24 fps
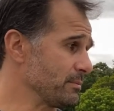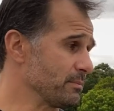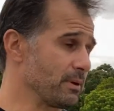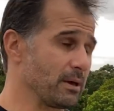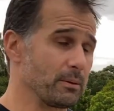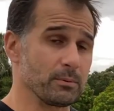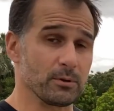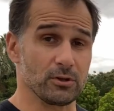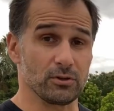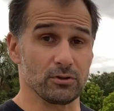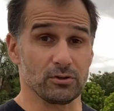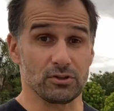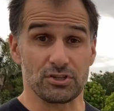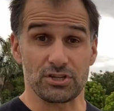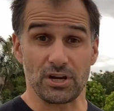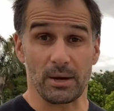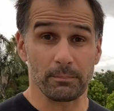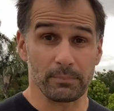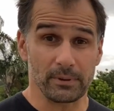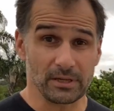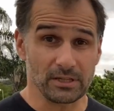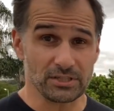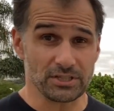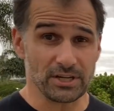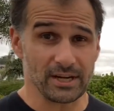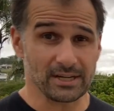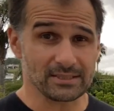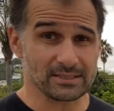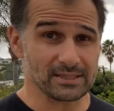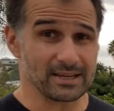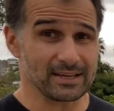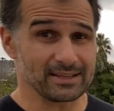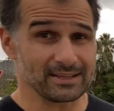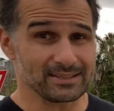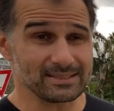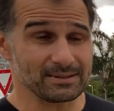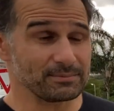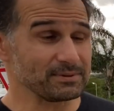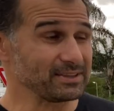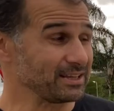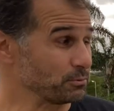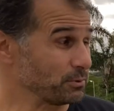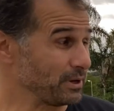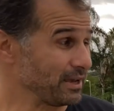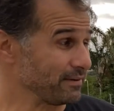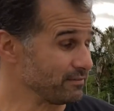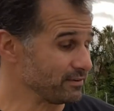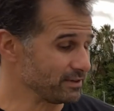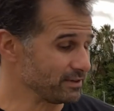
maybe do jumping jacks. Okay, something that we haven't